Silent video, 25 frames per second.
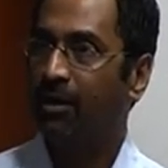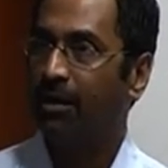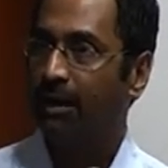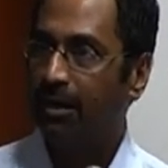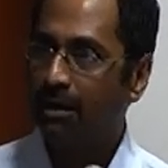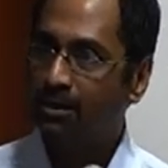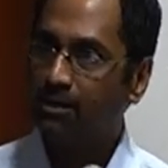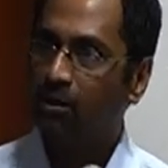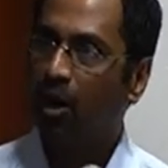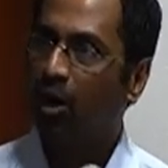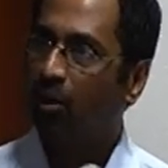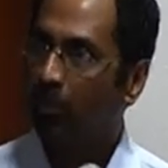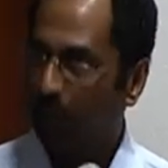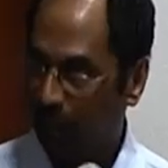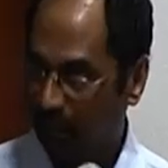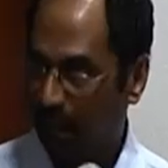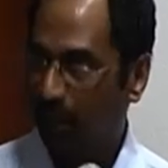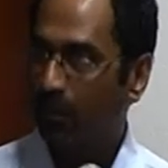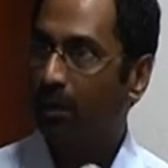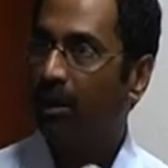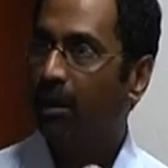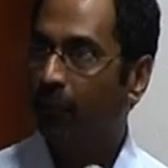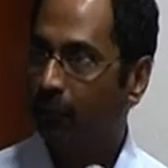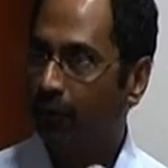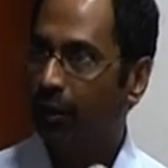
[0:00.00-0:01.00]
It's not about
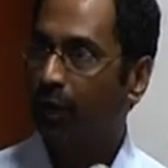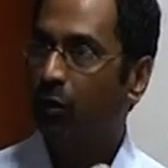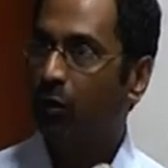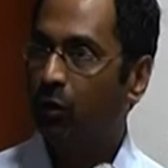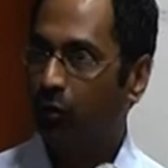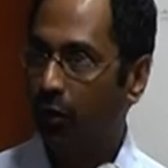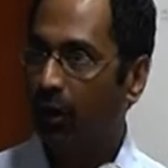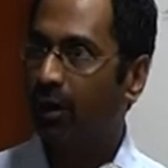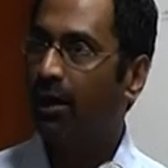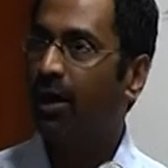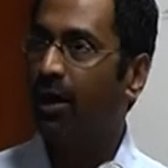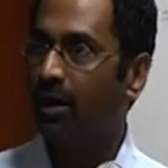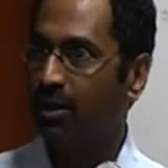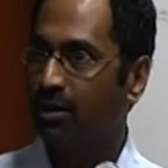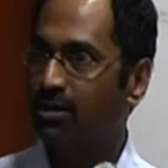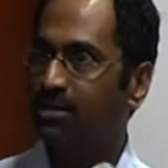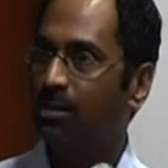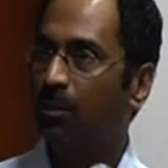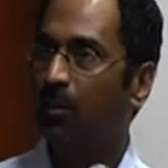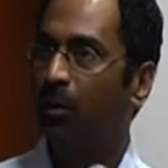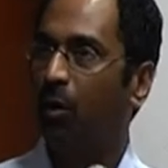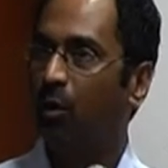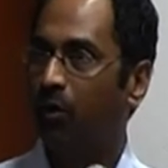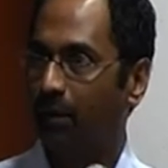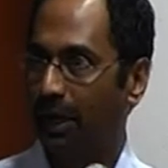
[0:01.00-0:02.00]
coming up with a new idea, it's
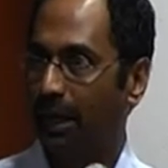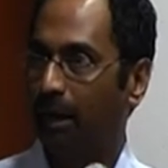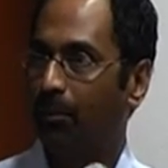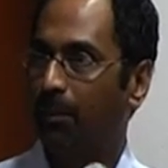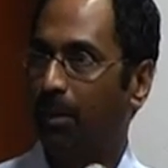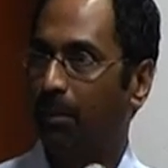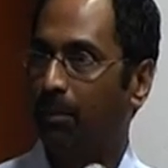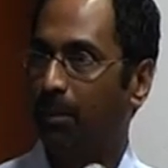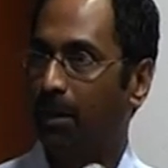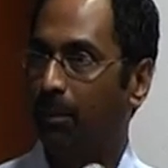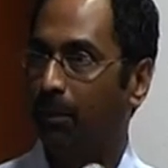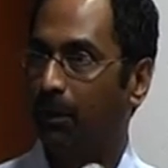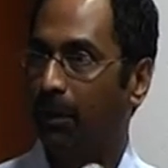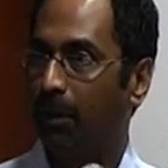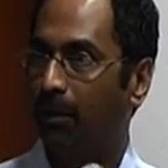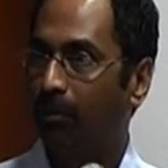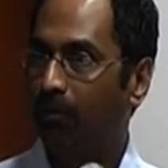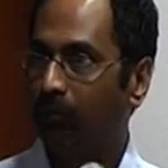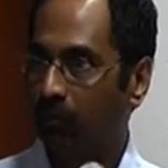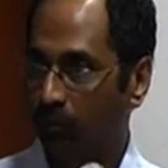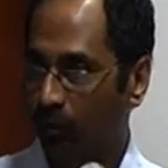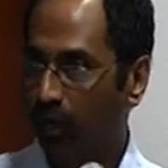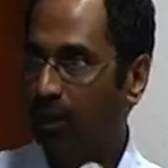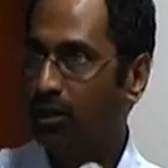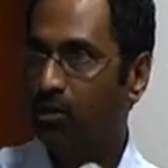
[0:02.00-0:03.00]
about helping people,
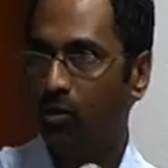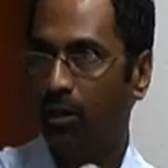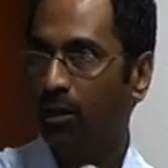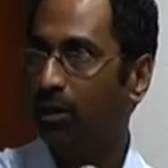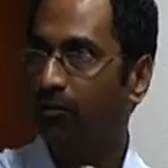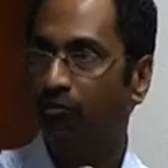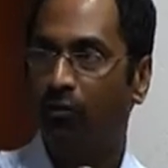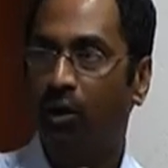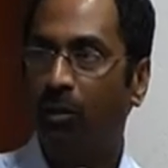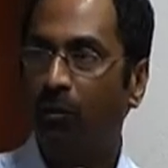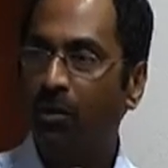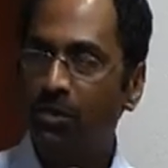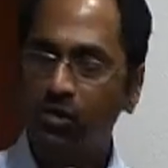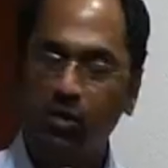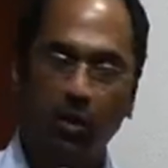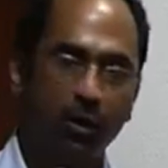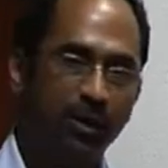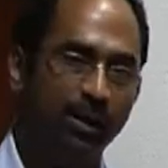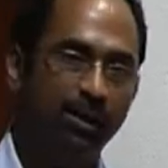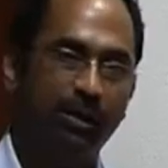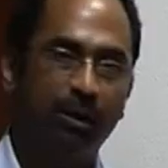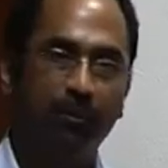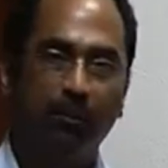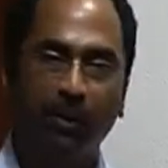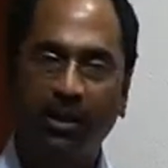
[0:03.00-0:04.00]
right? So the
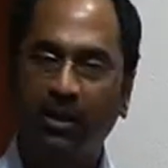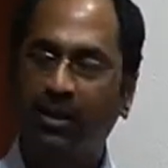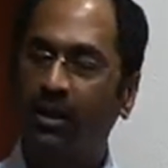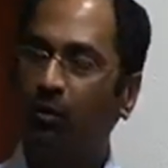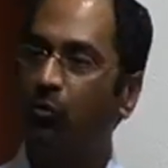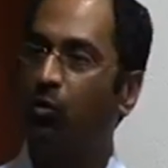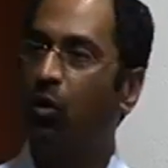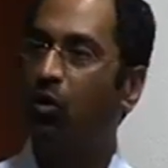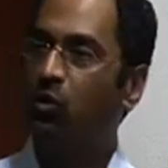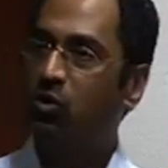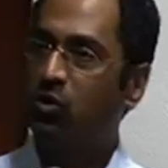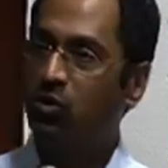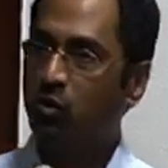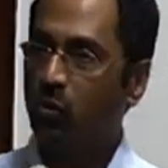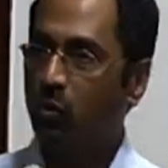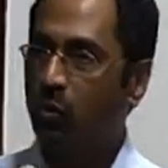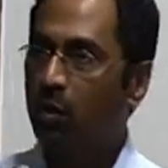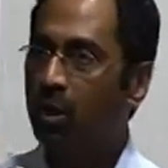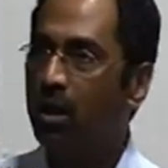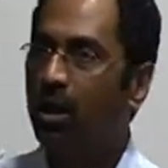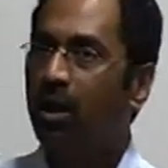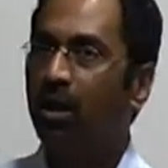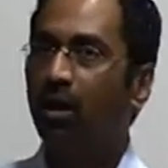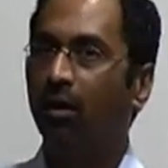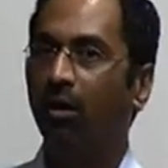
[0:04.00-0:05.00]
pharmaceutical company that wants to
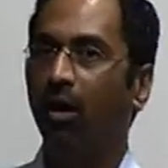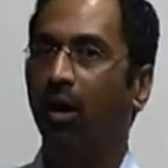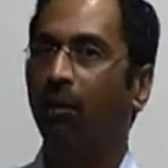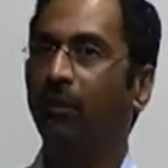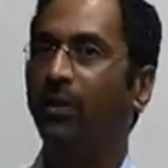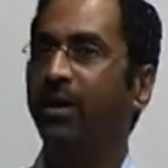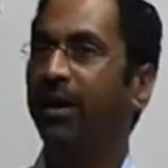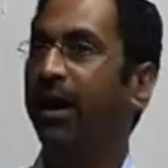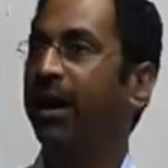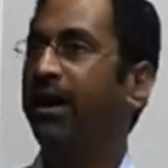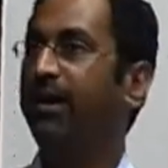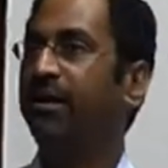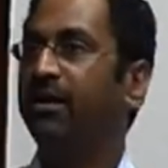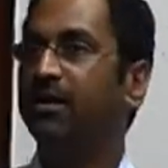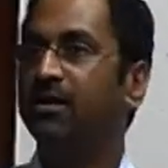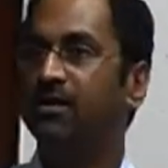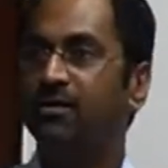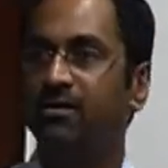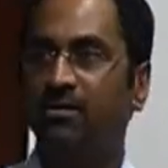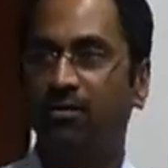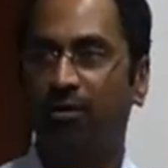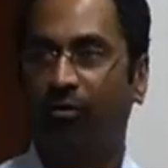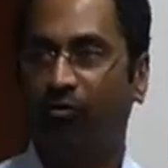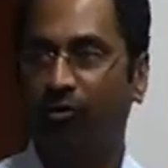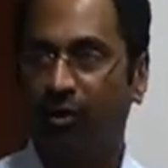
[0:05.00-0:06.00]
copy
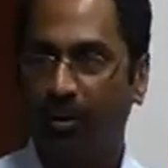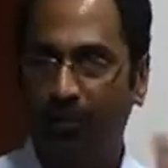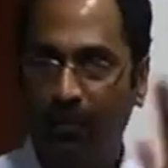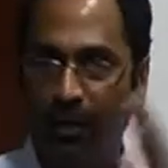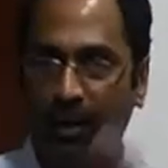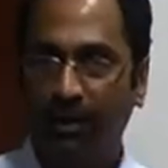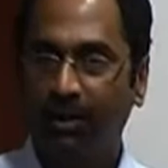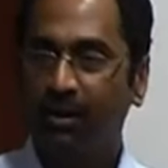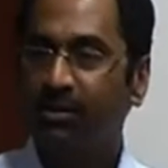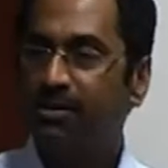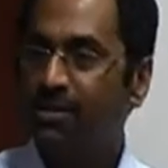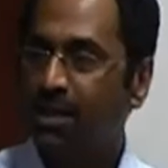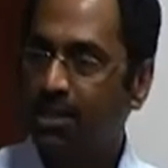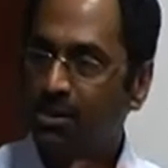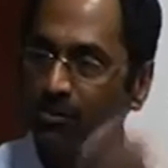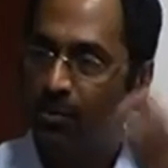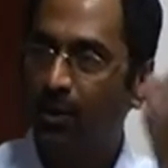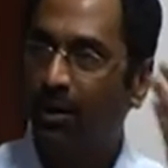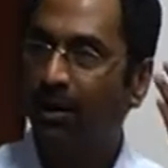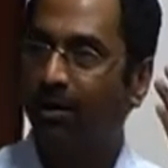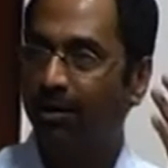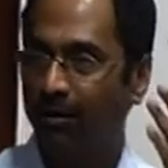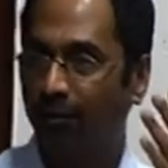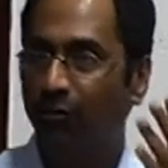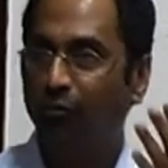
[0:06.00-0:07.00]
ideas after the patents
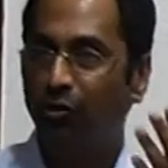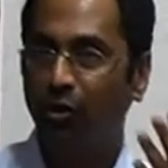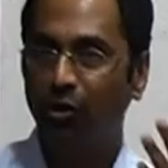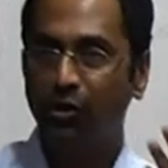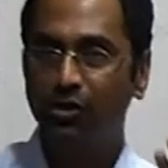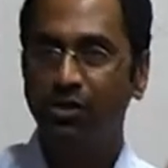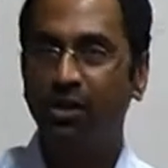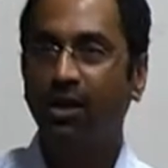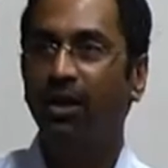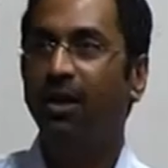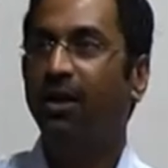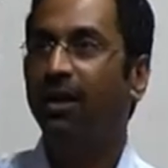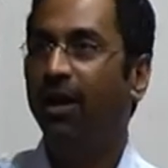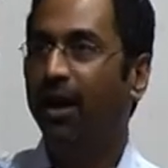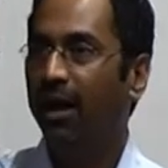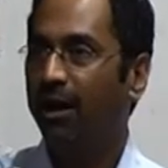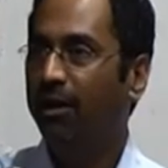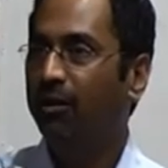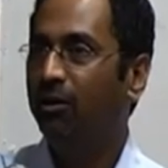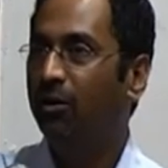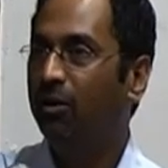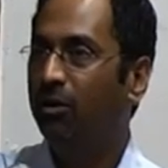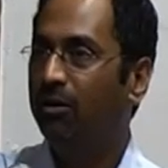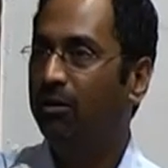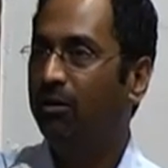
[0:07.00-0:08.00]
expire, of course,
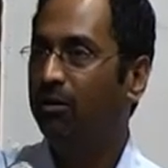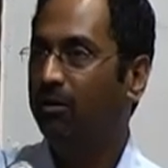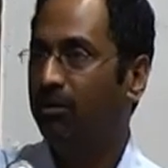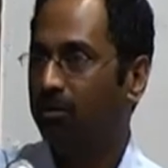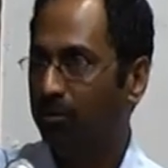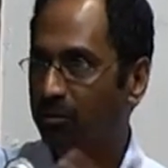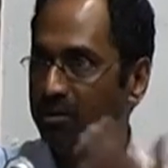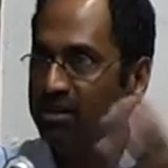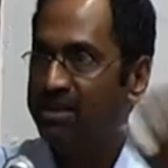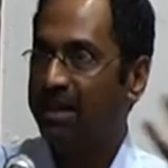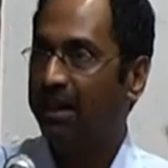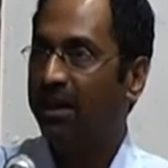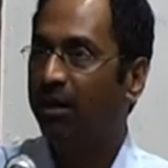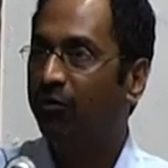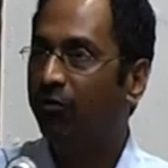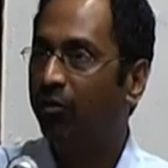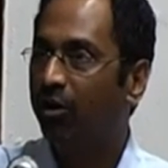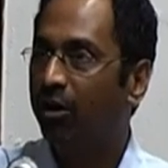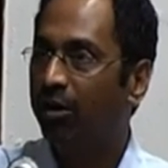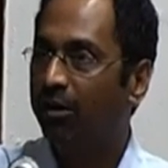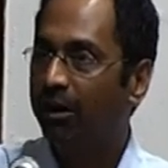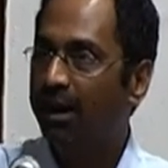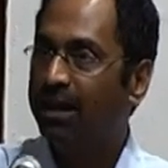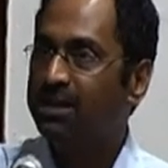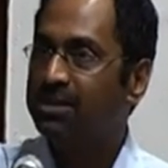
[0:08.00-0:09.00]
and sell it for
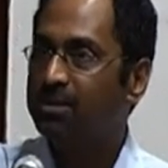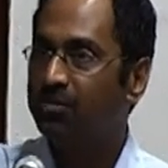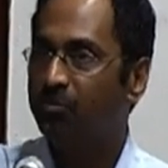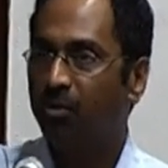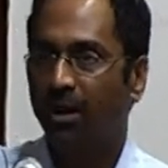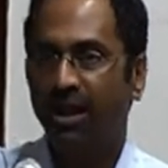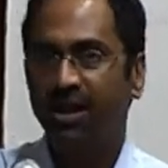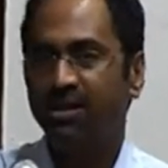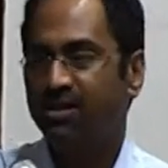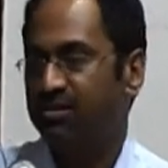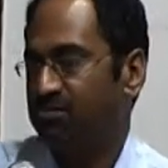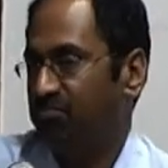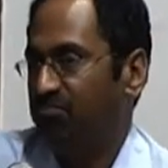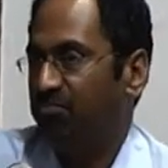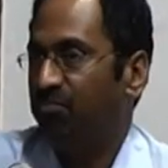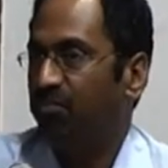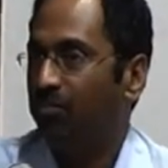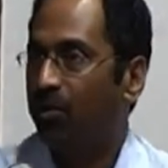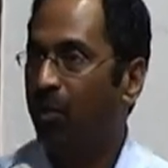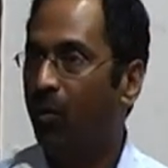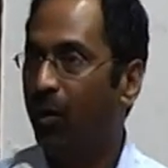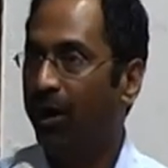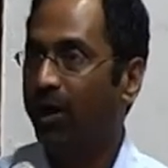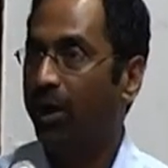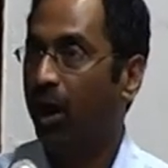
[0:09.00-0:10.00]
less price,
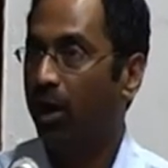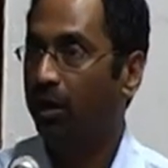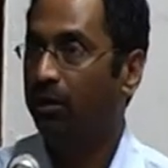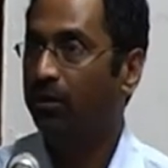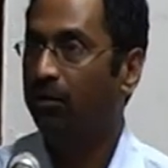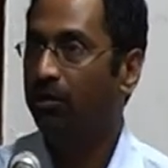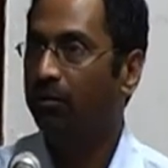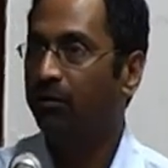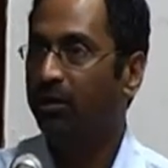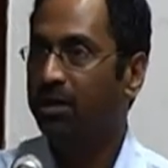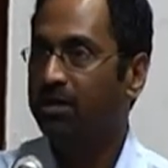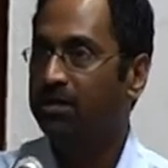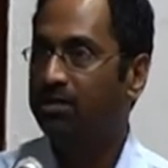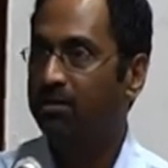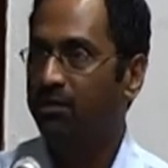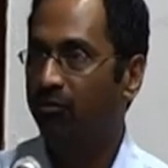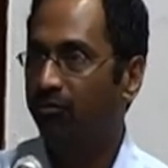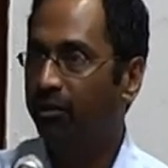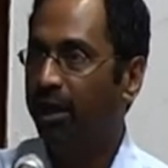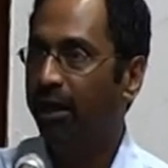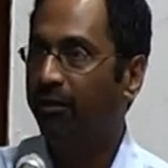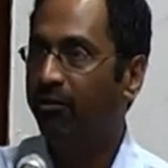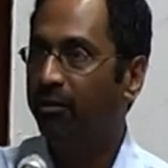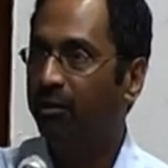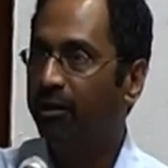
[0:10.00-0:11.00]
why not? Because they
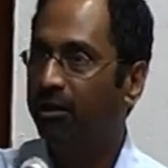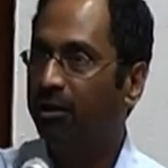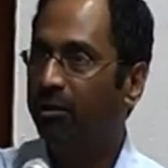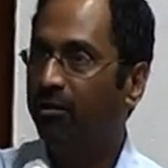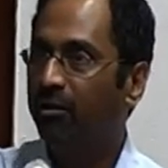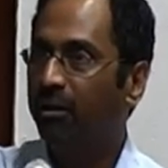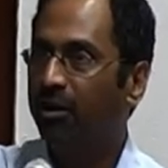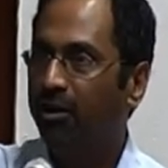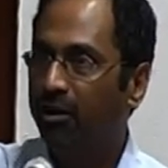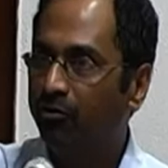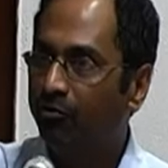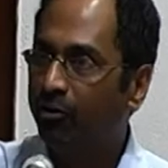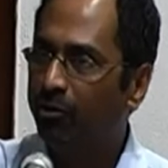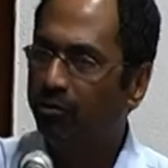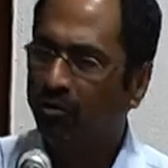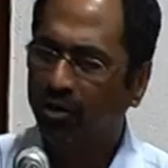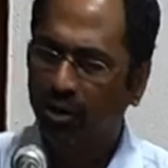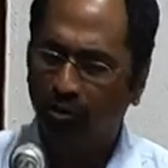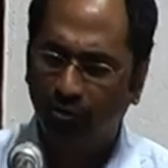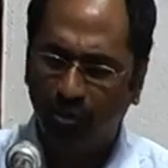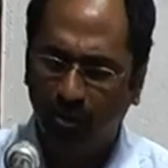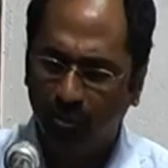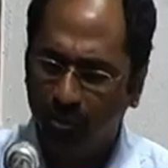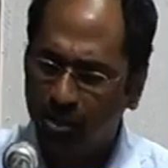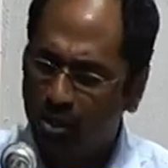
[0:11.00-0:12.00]
have a
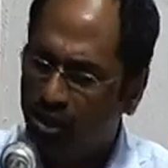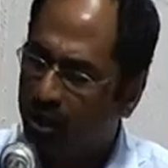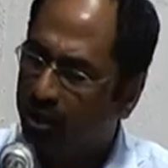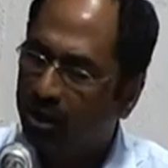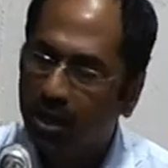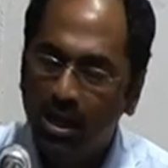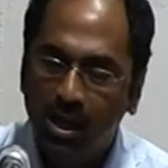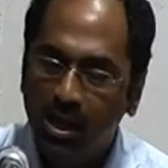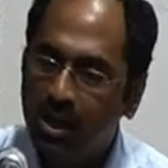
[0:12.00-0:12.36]
different mission.